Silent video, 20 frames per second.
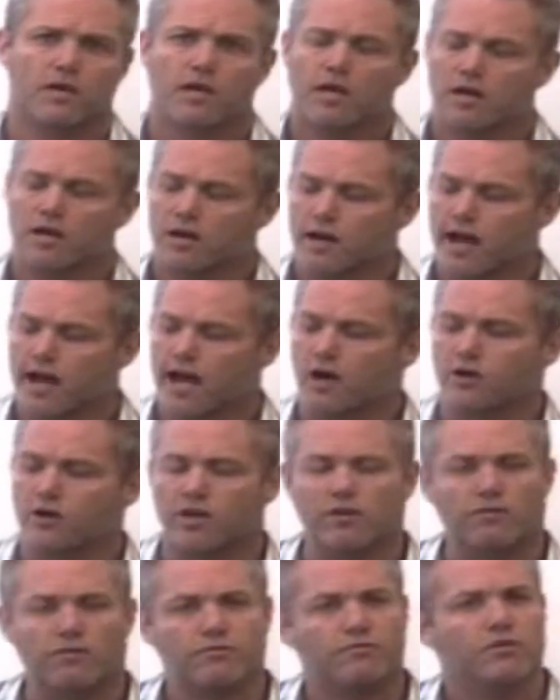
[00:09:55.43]
Now,
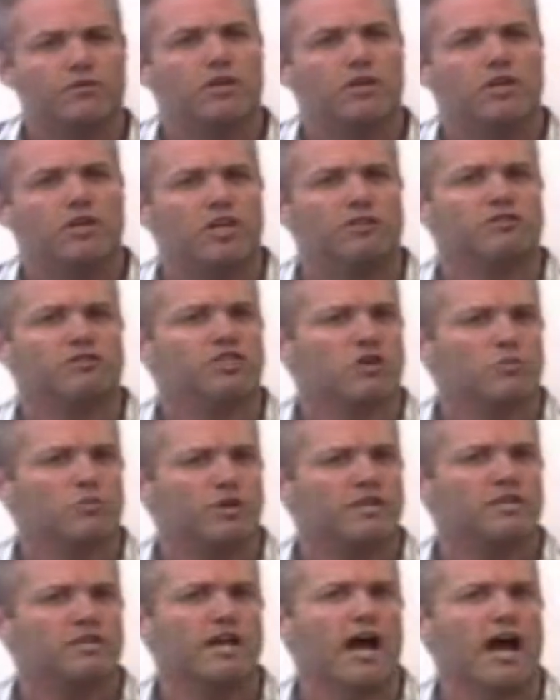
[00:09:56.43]
if
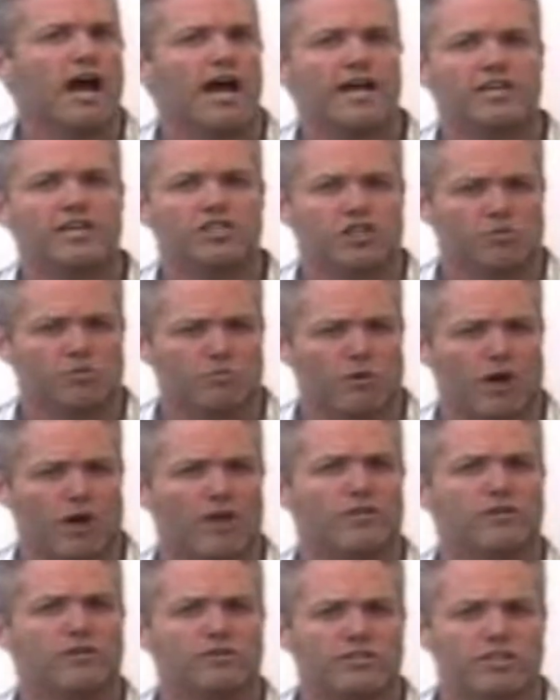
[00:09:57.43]
someone dies, your
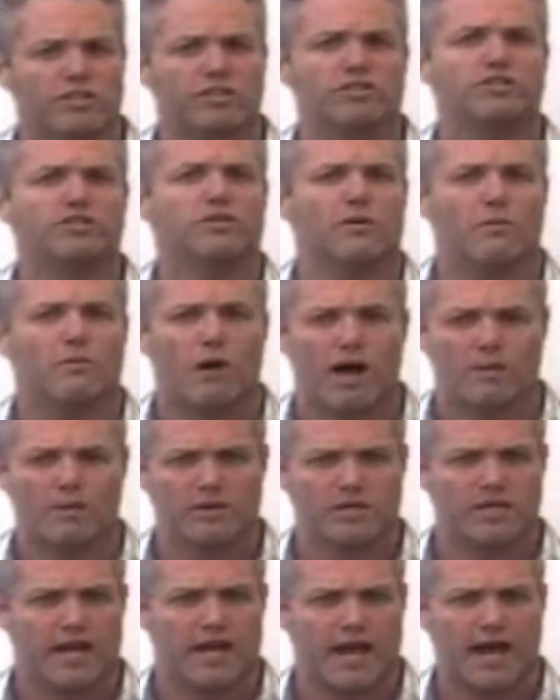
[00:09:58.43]
brother, sister, mom,
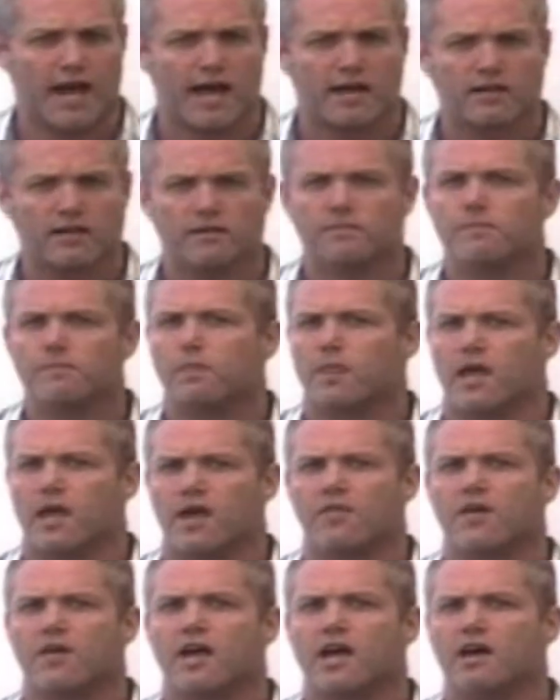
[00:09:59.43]
and dad,
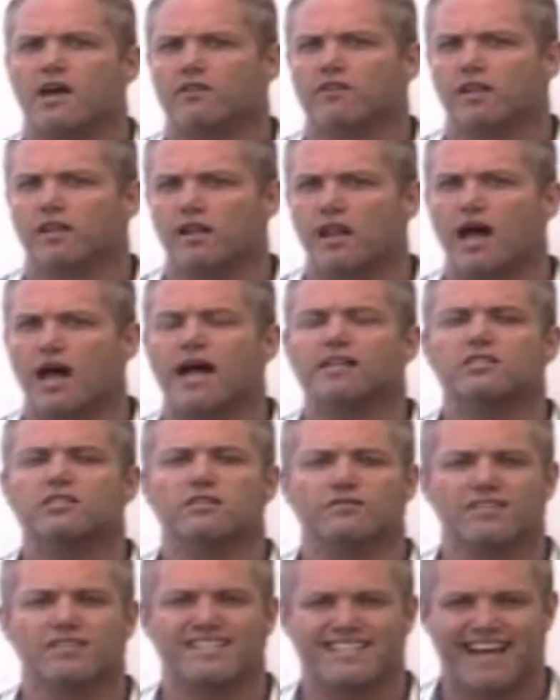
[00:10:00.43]
and they have lots
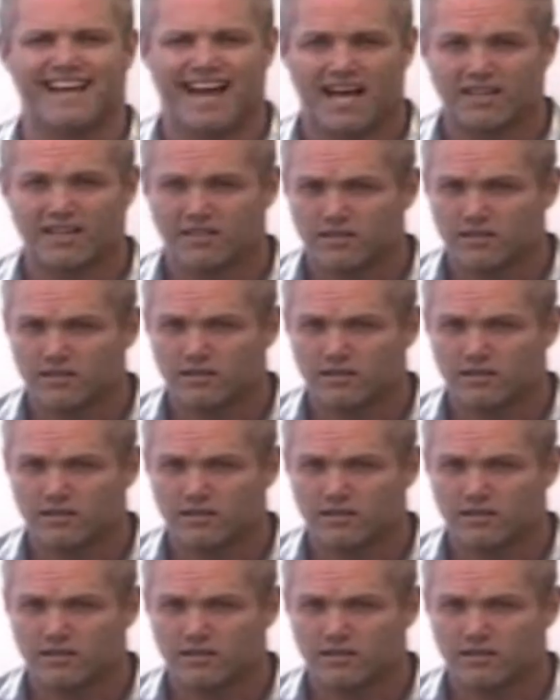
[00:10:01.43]
of debt